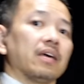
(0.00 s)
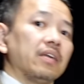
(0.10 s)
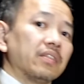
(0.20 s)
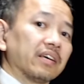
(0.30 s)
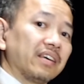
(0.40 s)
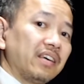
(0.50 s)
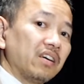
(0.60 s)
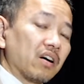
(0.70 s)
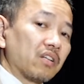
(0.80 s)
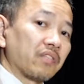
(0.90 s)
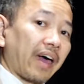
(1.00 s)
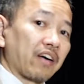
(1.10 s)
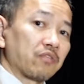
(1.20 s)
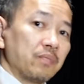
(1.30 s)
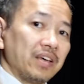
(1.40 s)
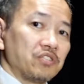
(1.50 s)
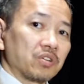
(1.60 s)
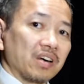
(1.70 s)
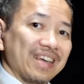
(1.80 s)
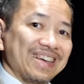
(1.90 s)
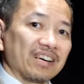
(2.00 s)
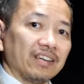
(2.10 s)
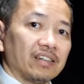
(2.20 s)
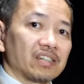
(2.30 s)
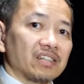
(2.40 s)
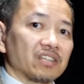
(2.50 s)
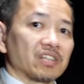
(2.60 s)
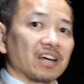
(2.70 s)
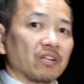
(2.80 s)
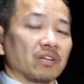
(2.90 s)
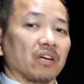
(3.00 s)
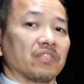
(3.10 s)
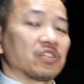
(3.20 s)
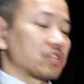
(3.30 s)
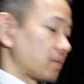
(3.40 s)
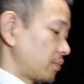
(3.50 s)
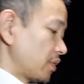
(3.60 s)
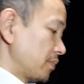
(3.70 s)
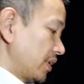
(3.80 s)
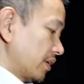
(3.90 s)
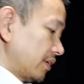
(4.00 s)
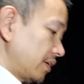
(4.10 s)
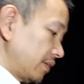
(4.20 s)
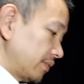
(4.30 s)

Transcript: In the key of F major, here is the sound of the subdominant.